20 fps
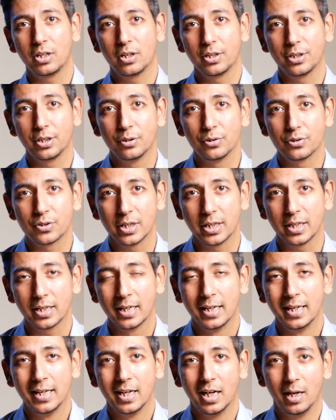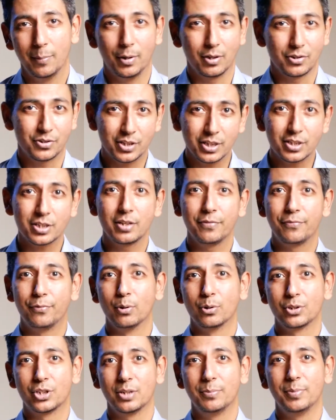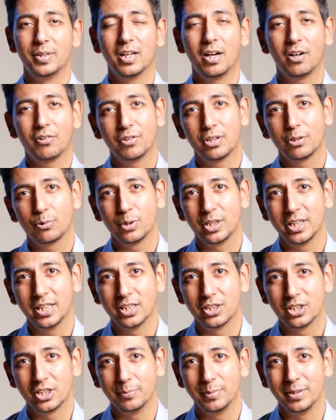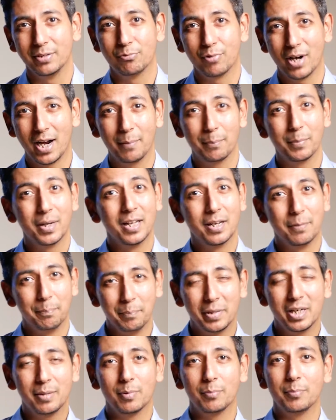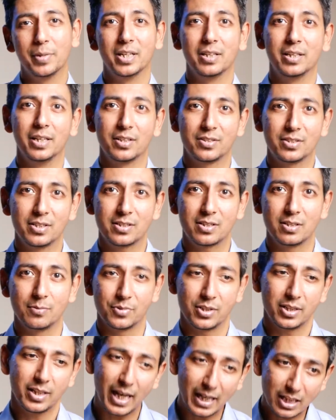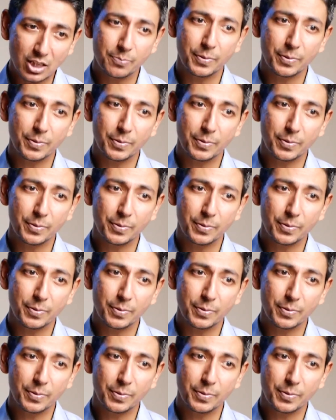are using about 64GB, 128GB RAM minimum in their systems, and that's